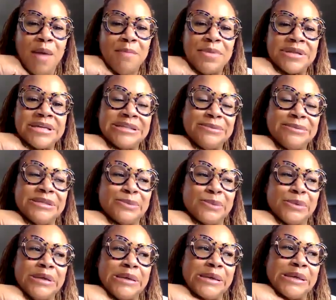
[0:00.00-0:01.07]
But this was
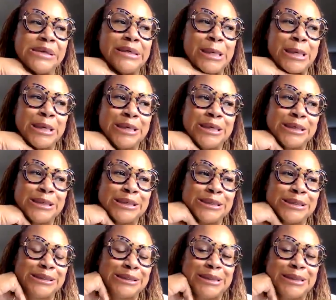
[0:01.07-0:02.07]
really good.